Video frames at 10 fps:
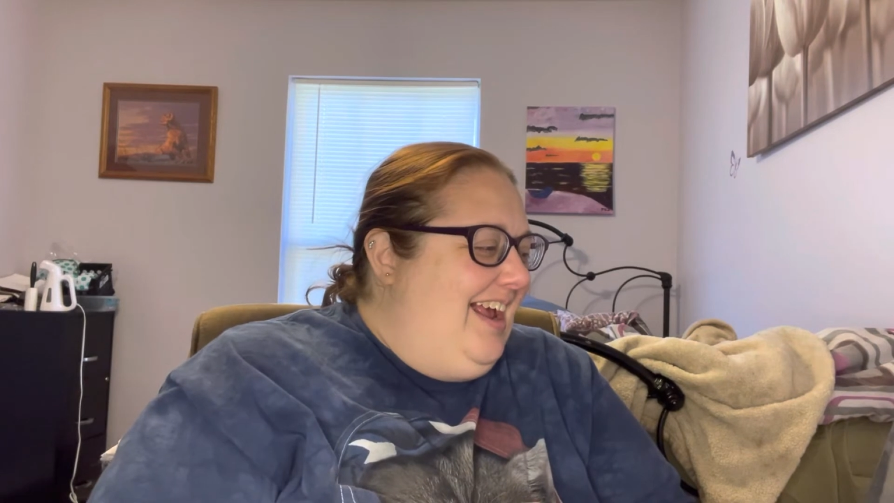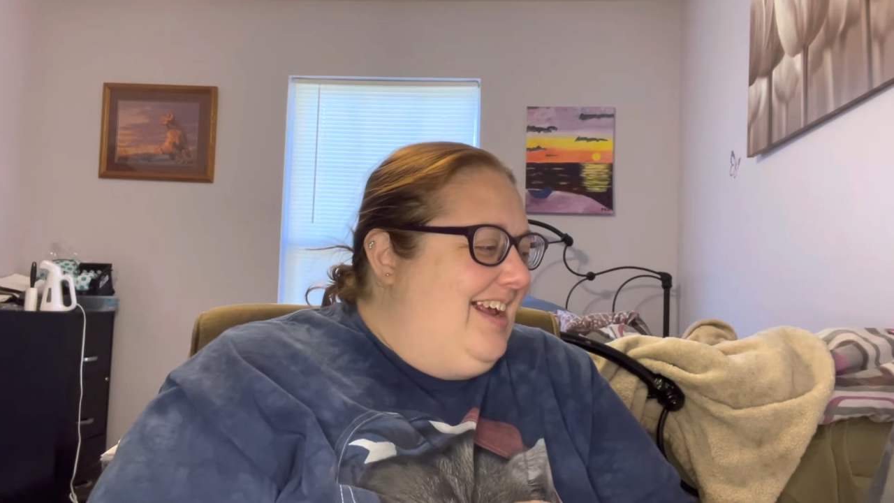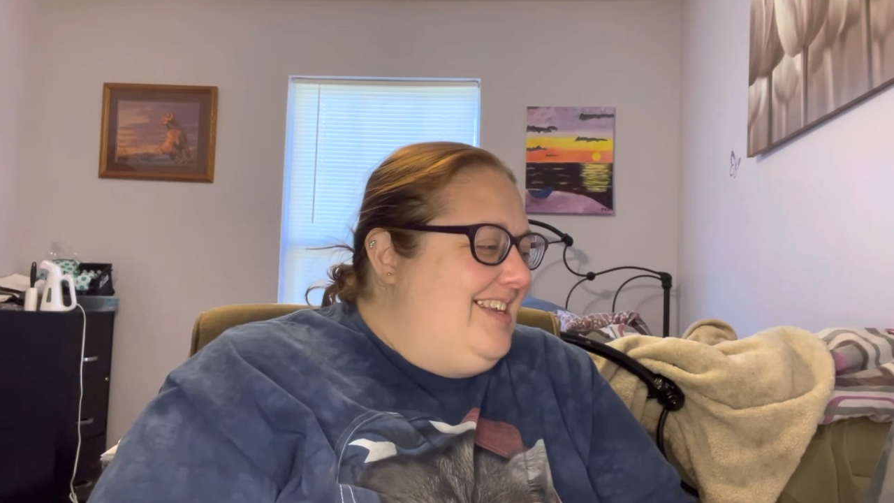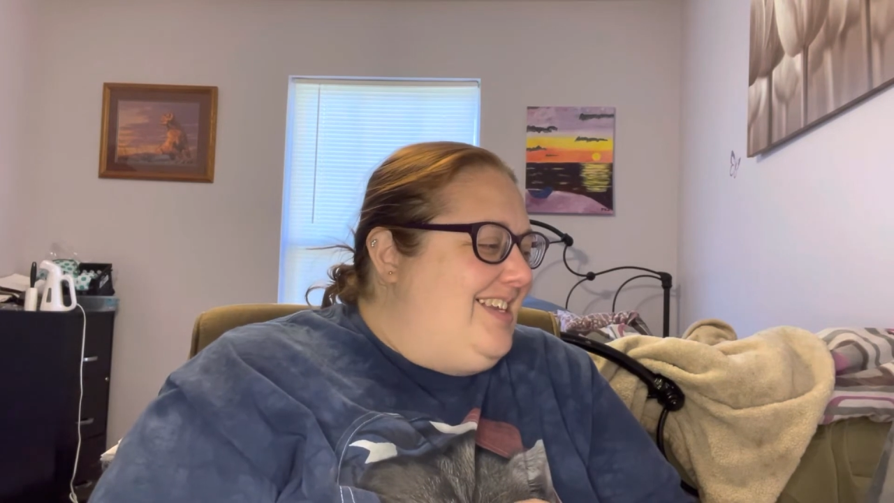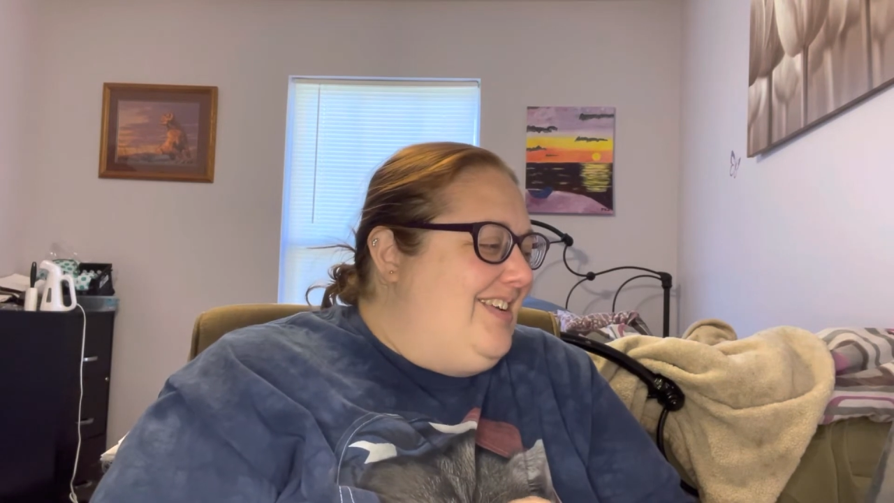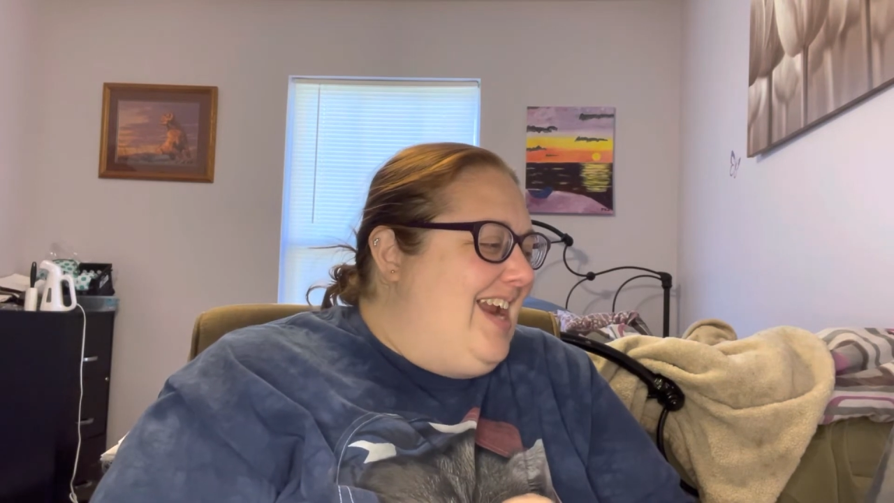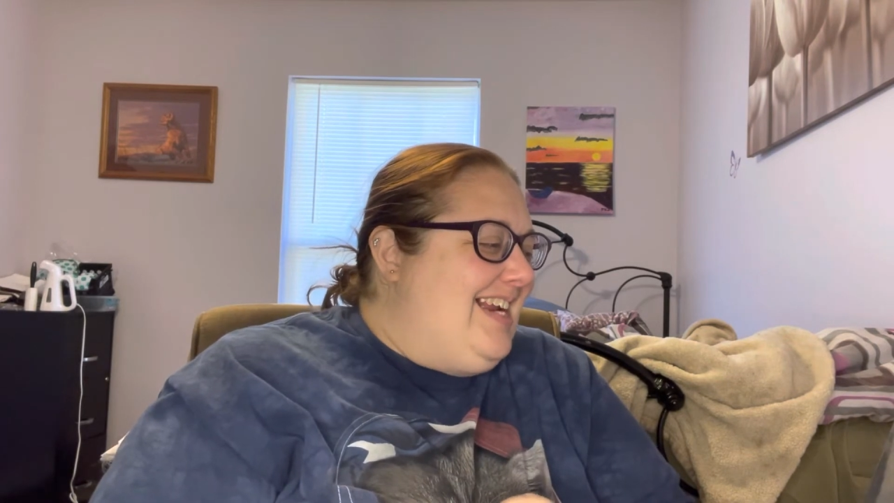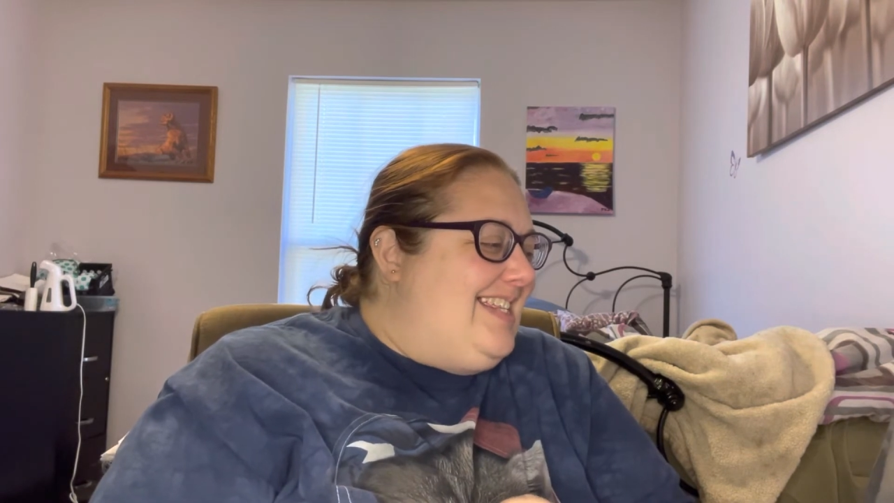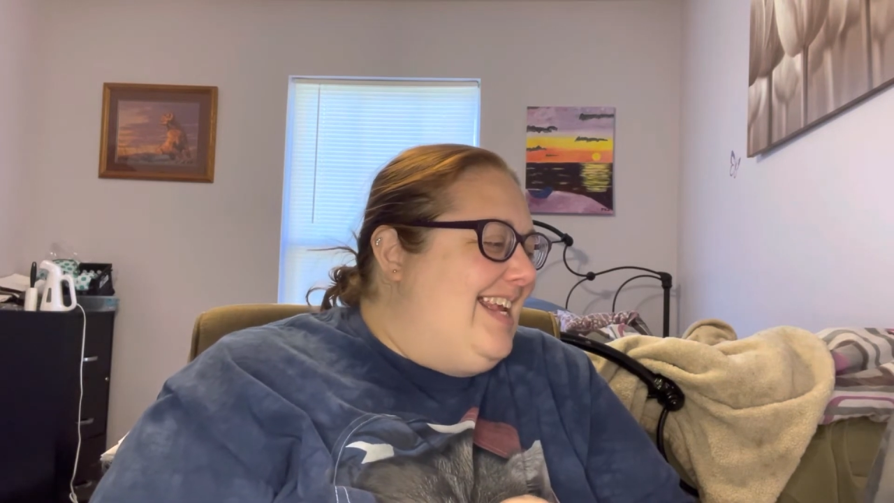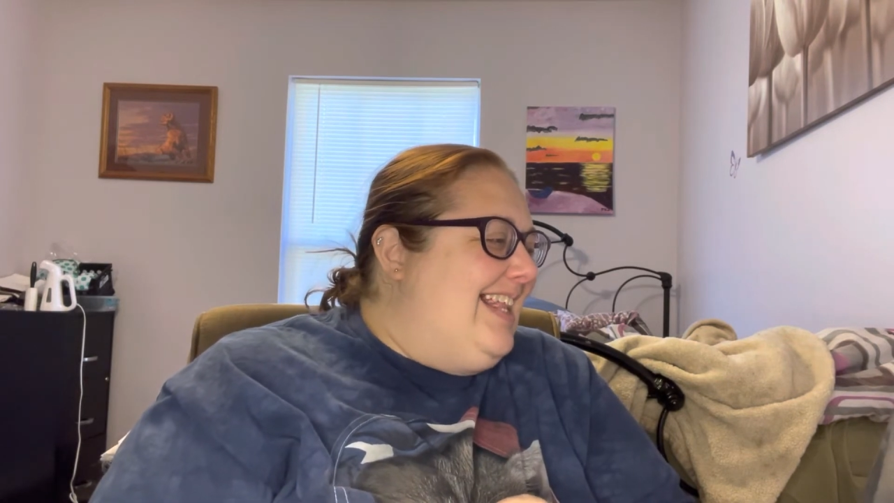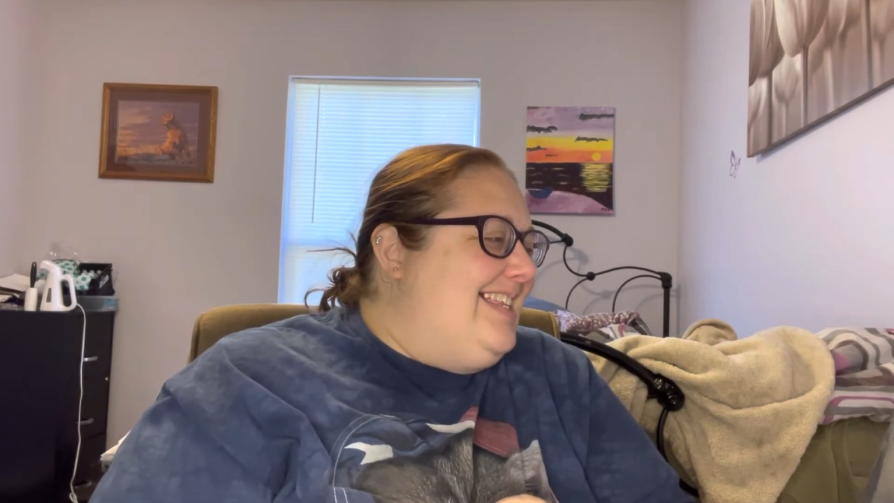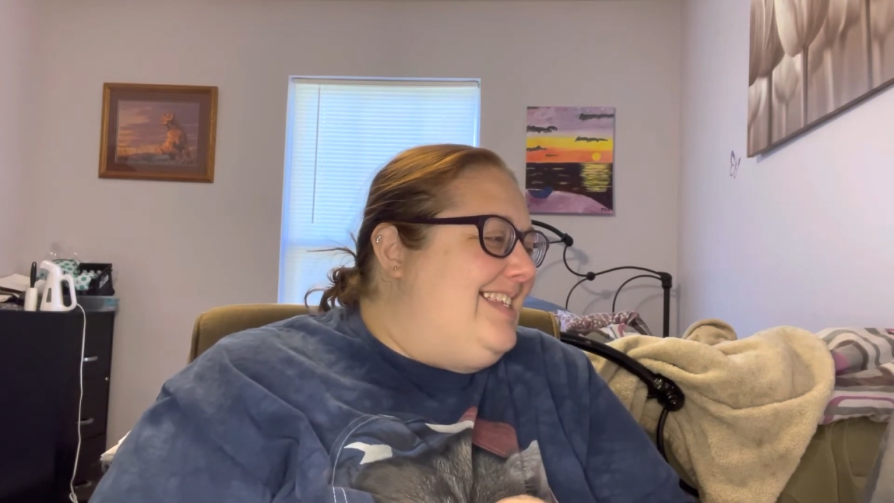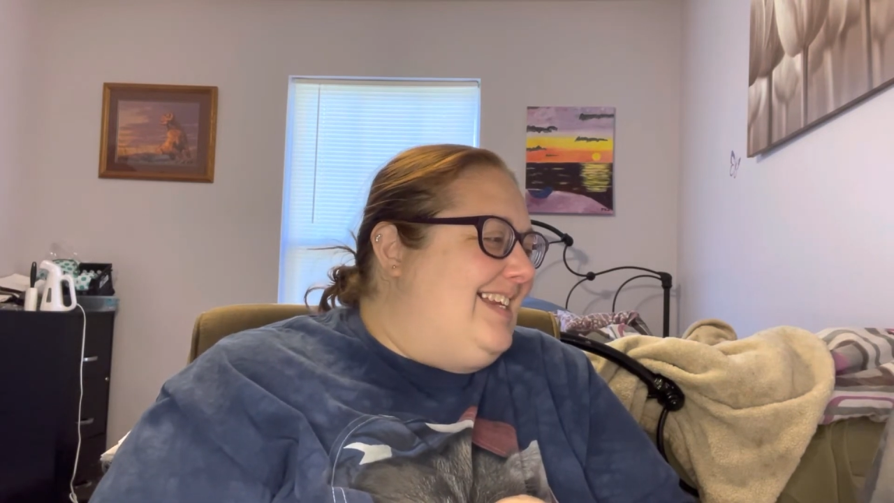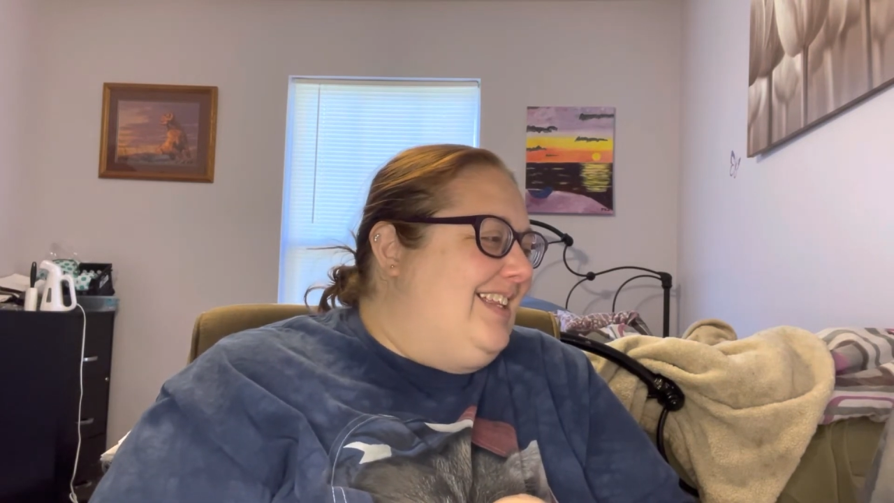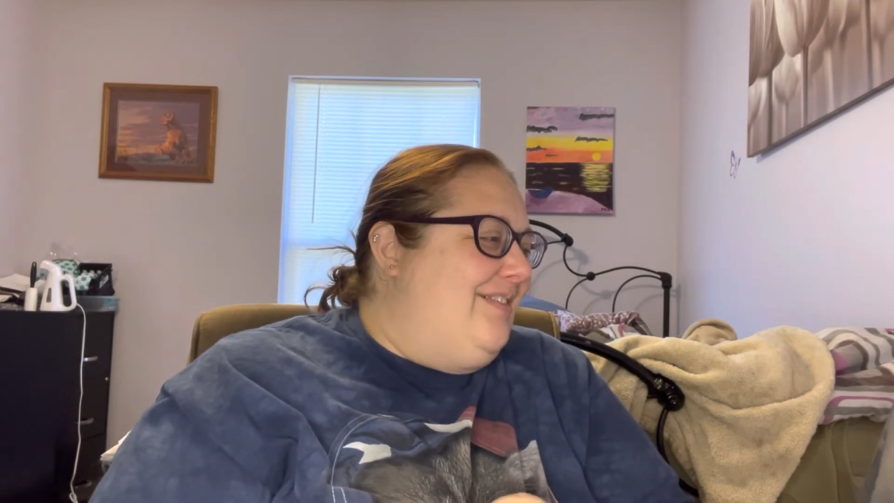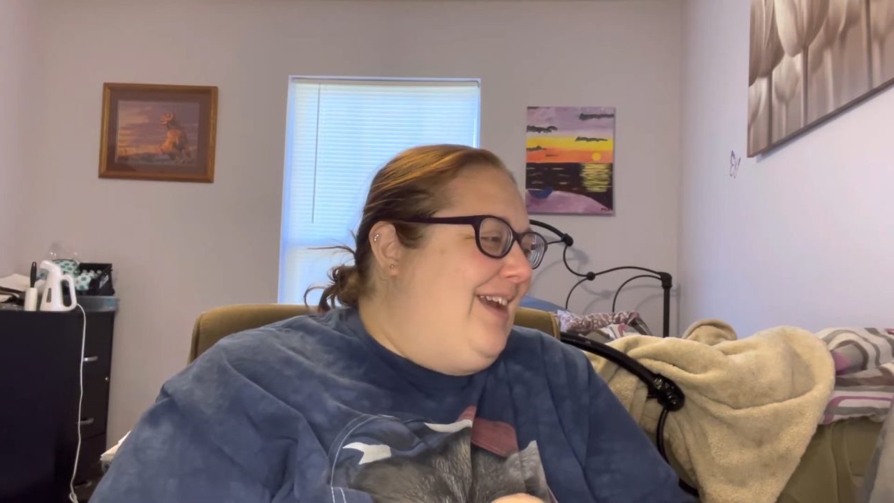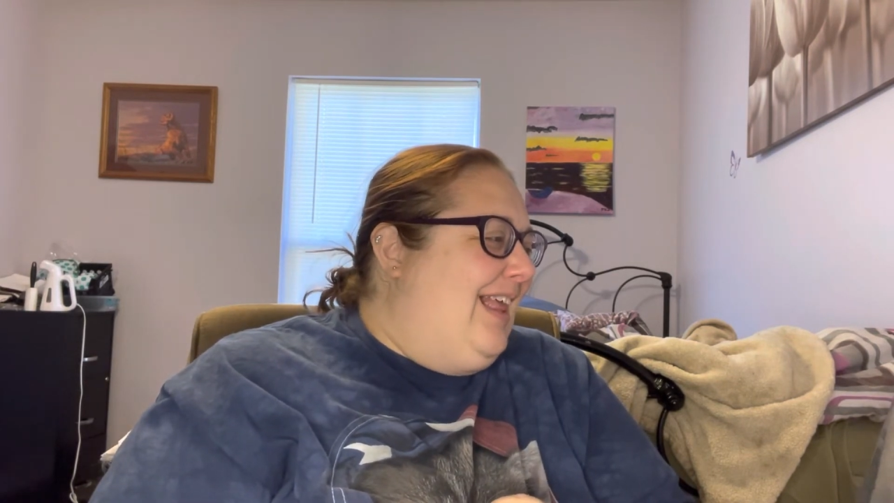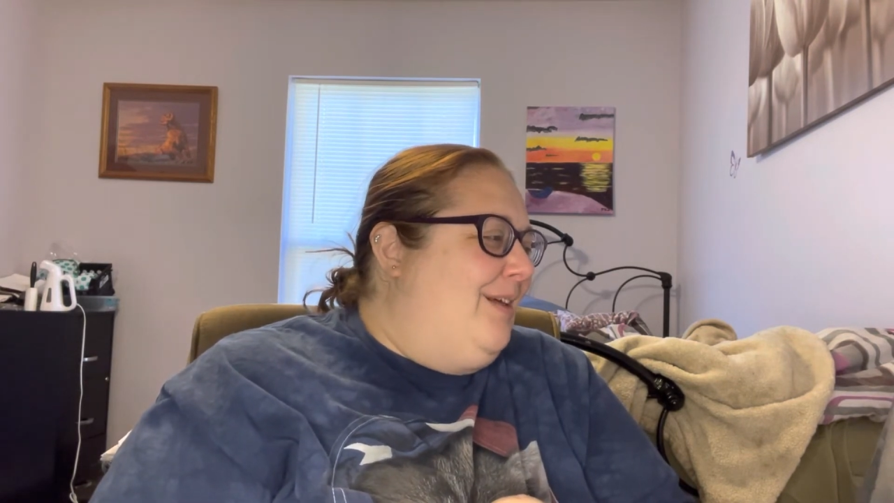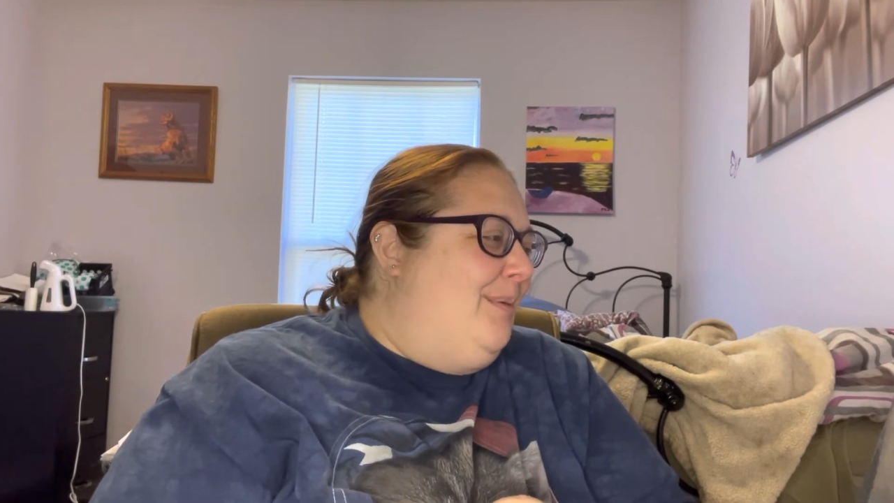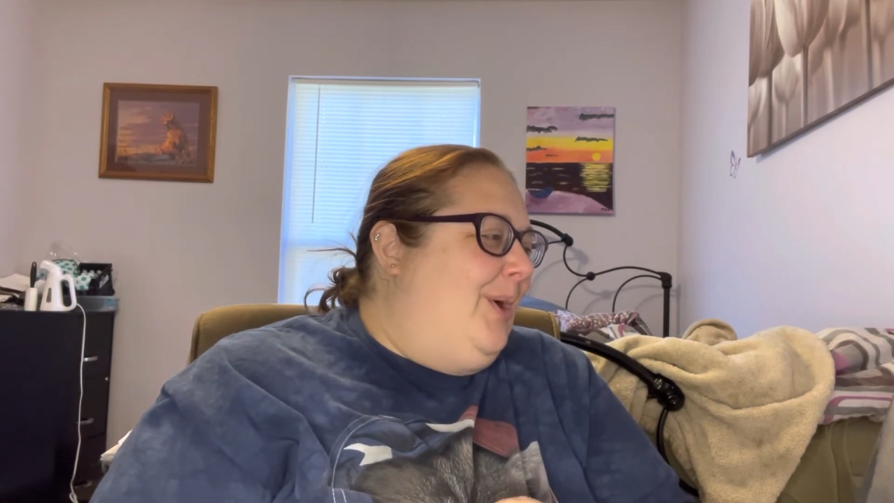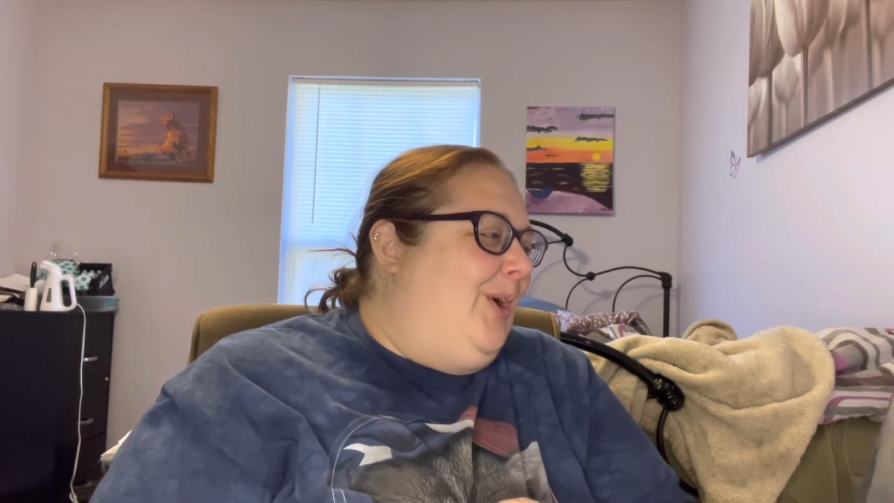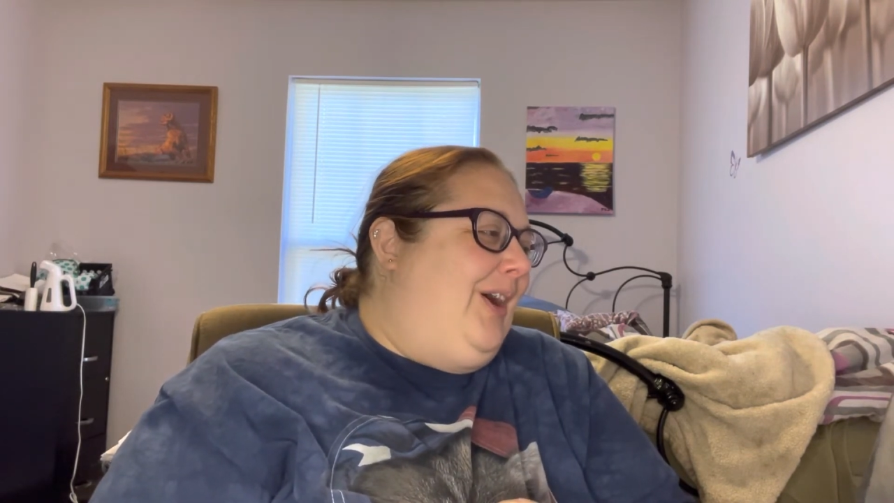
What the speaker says: So next thing that's still available